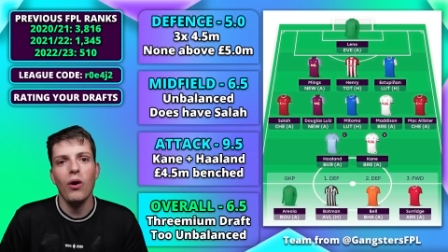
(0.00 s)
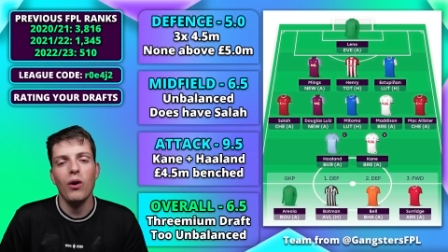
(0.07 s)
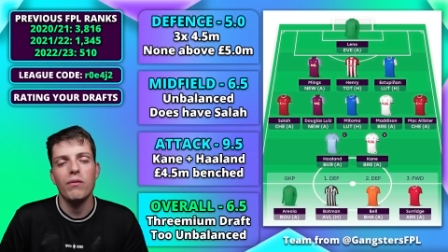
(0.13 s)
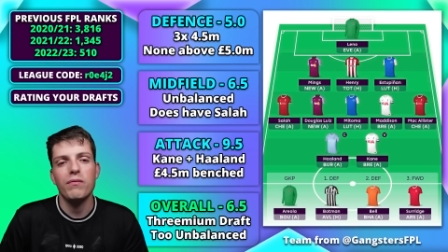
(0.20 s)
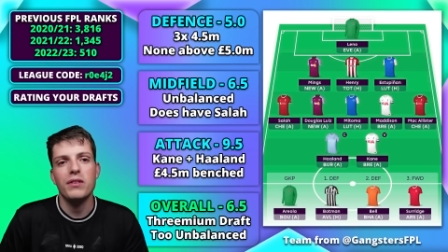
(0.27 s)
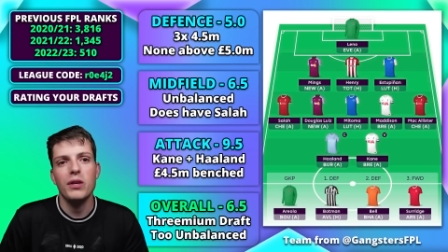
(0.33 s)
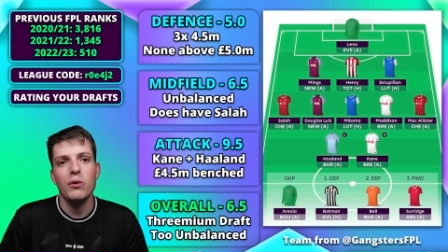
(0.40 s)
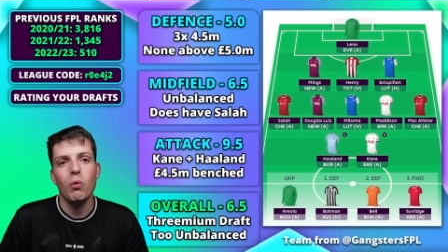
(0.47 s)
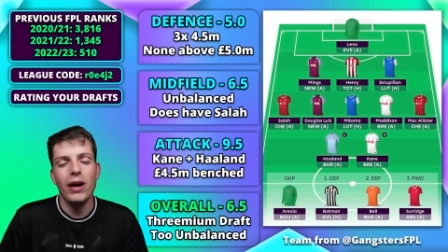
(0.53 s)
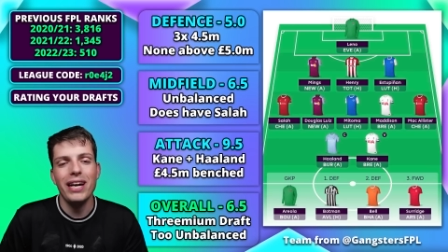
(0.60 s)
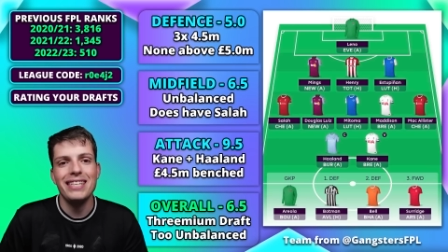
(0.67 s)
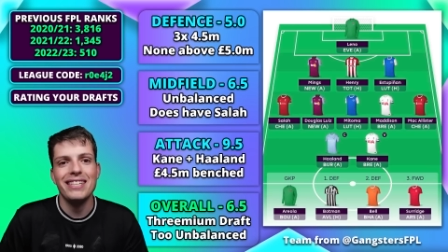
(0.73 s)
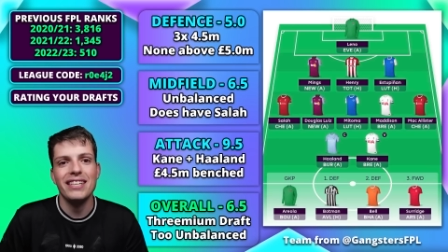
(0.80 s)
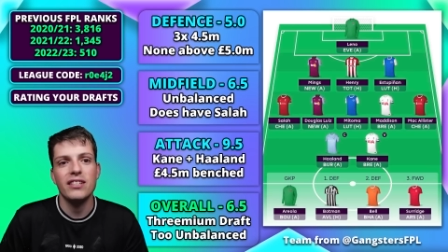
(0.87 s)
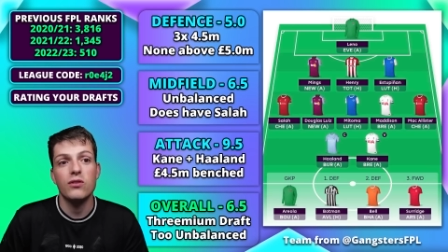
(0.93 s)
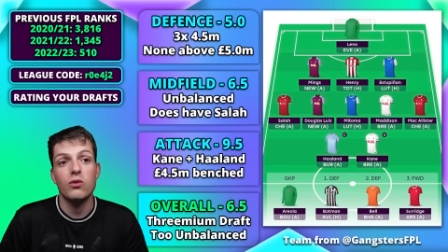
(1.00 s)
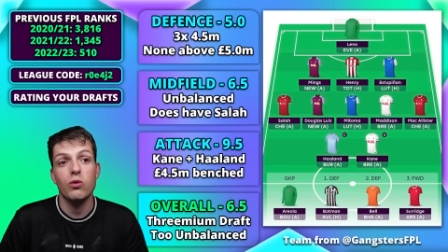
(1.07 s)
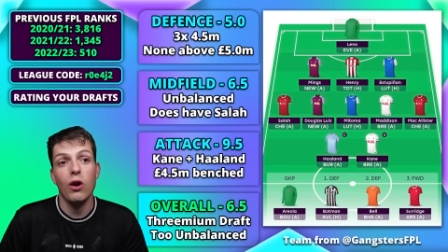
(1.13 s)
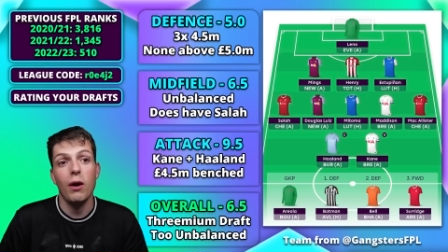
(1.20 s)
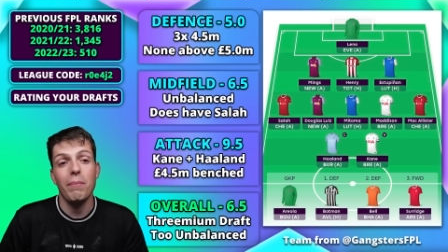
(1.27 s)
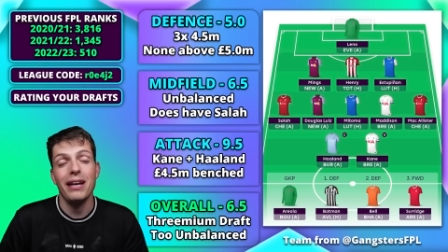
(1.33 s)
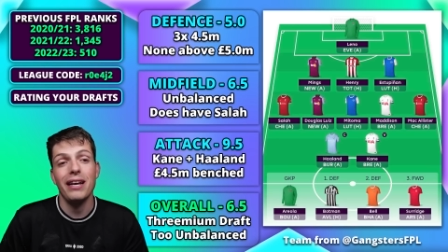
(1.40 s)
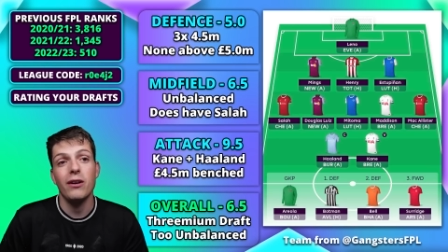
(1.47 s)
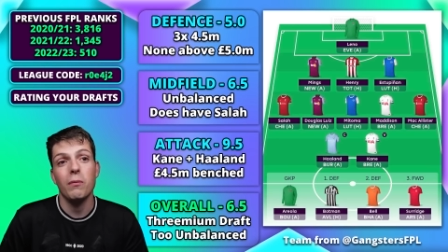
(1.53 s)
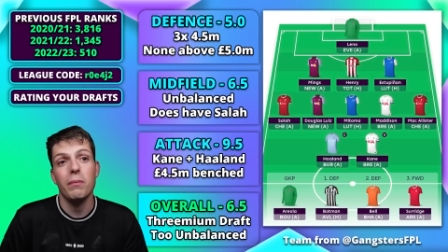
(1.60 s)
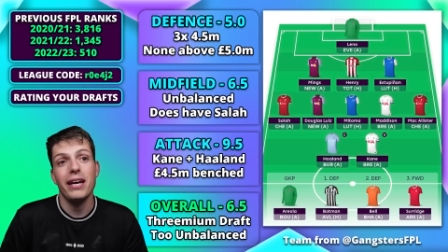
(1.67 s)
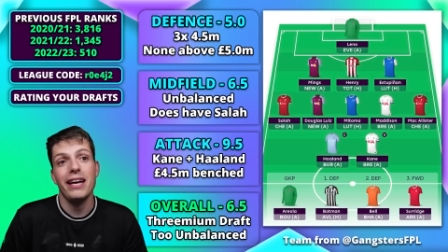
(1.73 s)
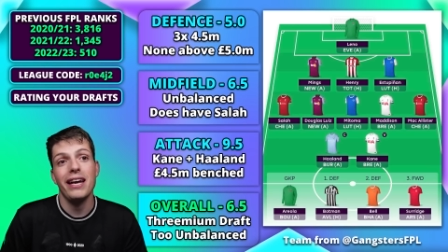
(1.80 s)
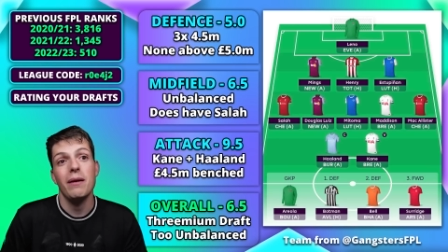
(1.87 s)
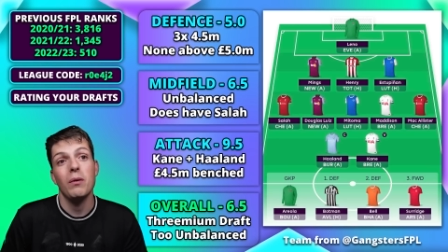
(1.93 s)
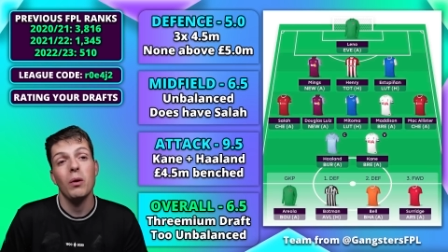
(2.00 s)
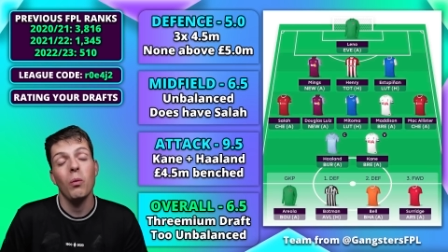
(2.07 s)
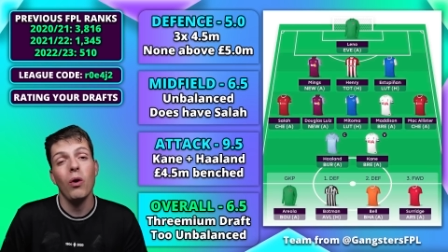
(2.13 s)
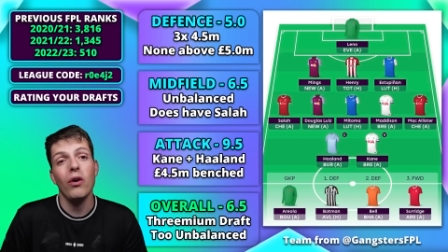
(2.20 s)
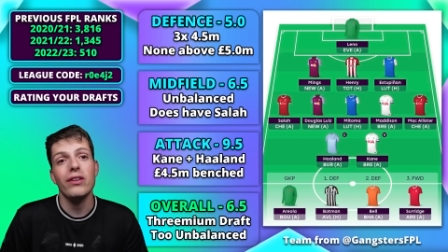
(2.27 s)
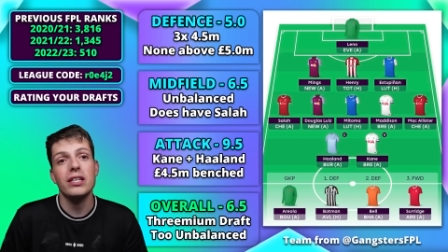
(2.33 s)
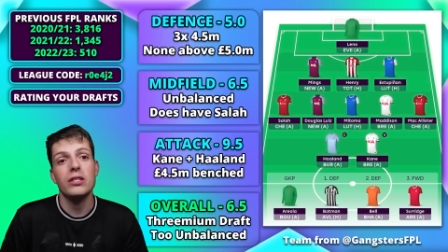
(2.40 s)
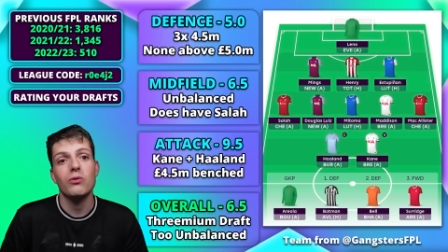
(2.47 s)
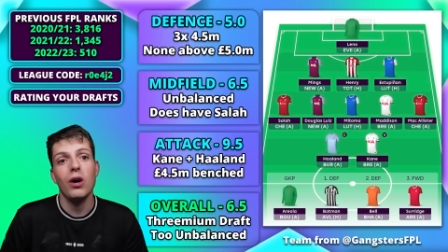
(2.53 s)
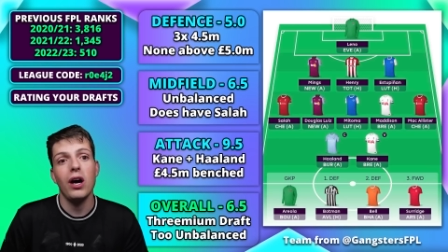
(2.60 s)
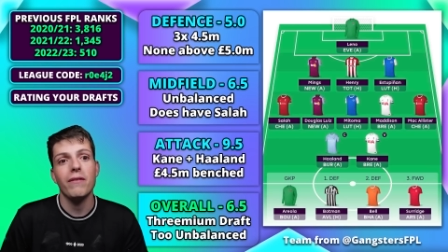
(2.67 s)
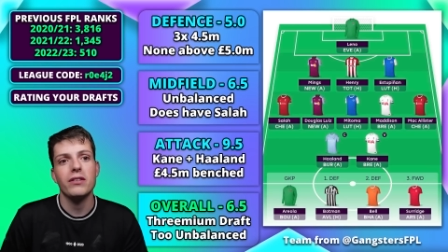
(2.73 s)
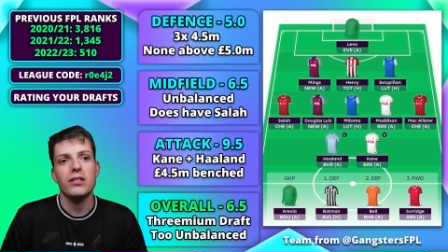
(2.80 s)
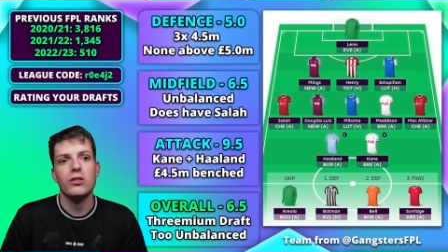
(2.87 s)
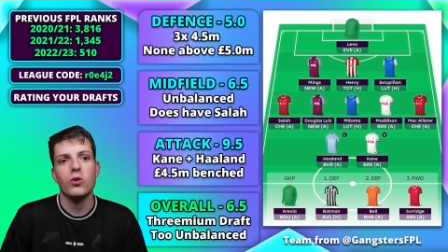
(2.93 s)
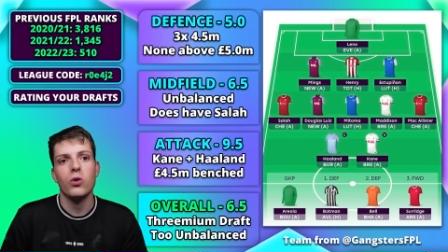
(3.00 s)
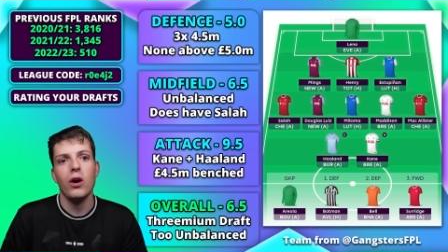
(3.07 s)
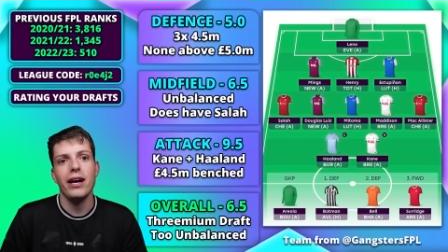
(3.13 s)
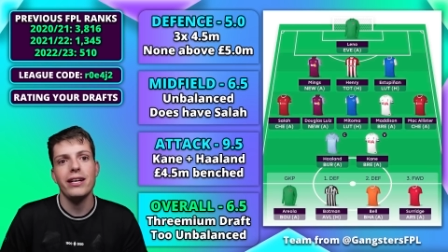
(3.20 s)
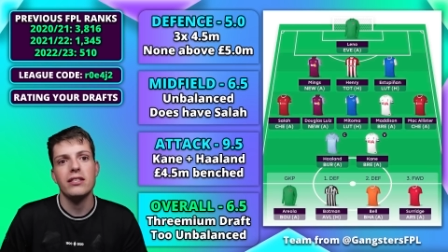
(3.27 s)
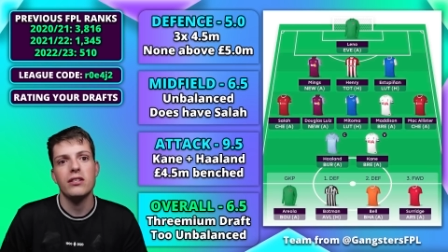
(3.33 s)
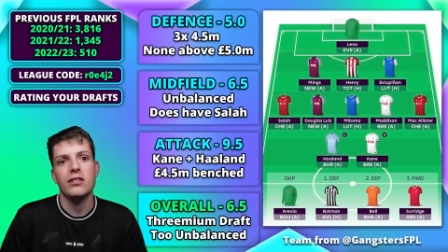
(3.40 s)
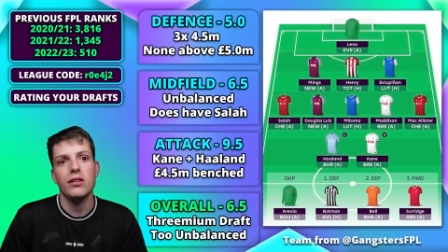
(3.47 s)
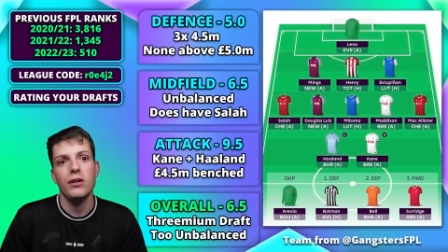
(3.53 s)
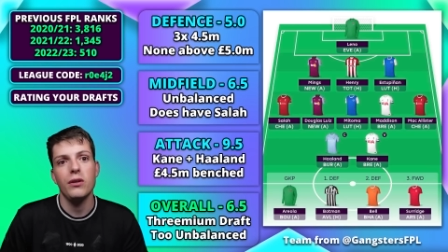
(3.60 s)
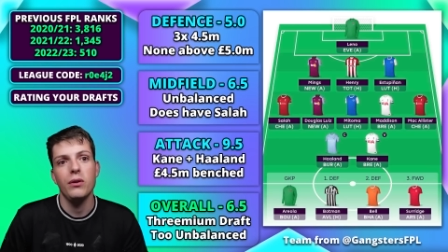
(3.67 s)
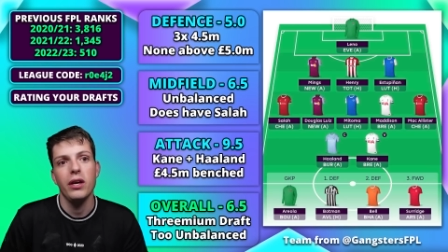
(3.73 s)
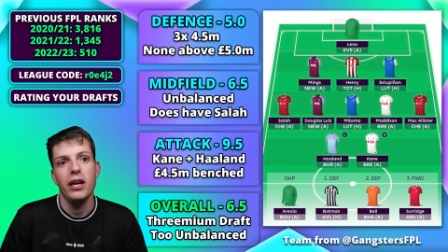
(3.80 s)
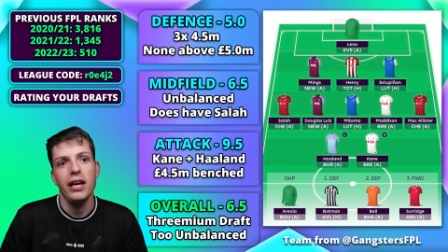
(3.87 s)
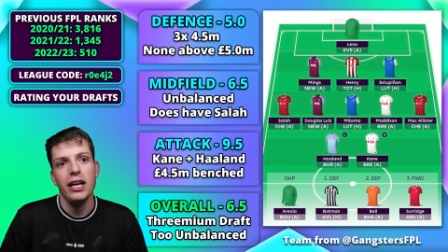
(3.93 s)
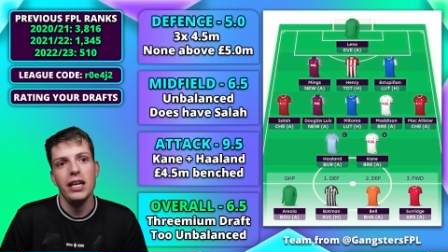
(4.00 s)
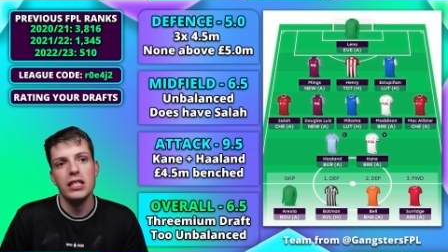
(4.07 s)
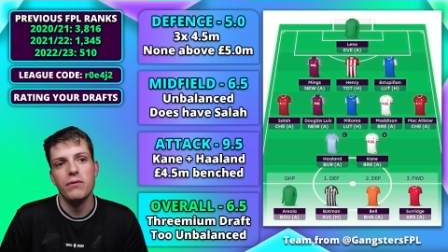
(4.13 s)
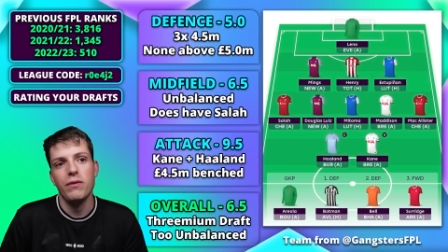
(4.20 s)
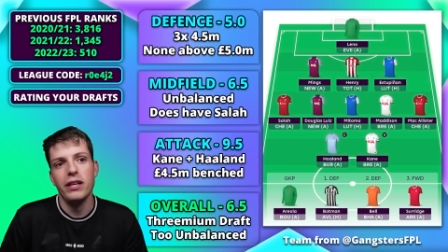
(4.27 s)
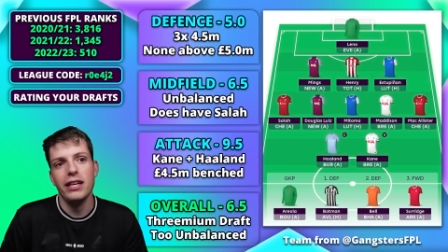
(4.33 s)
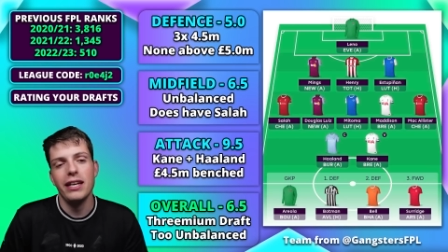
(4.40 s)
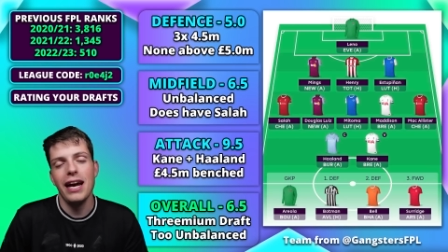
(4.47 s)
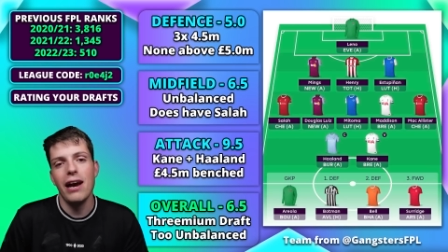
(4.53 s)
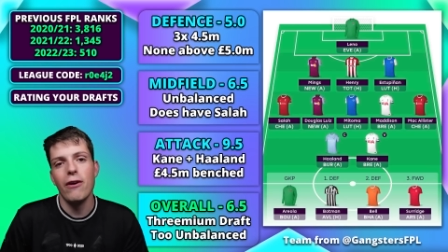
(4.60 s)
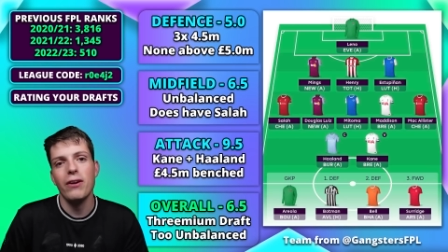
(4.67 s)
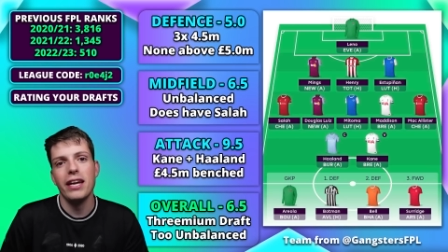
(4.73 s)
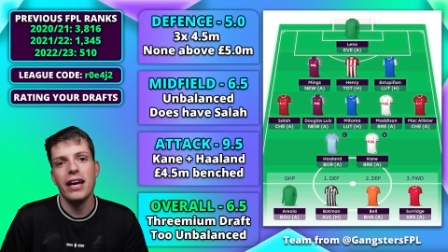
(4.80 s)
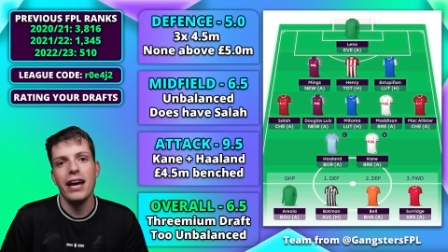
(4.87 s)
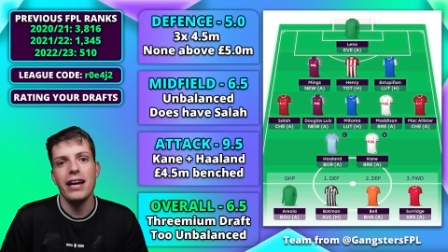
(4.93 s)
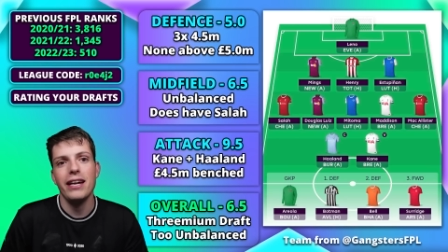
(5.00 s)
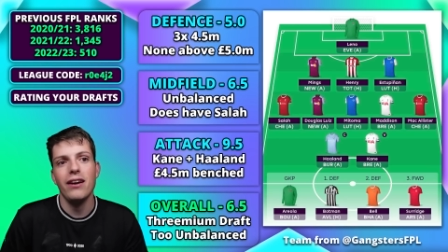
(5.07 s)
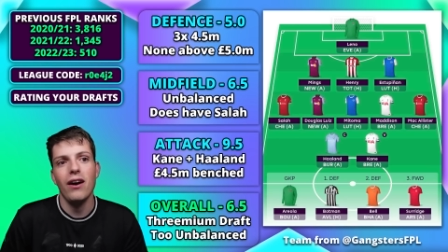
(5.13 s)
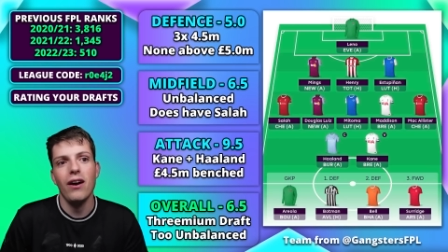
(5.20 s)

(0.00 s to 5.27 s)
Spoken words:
of the ratings drop a little bit here, but what this draft has tried to do is fit in Harry Kane,